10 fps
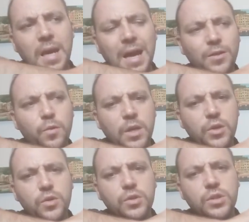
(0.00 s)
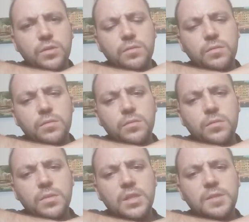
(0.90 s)
I don't want to use
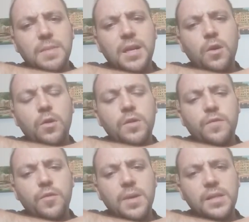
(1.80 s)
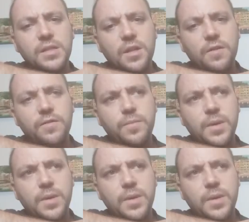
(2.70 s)
this money only for myself,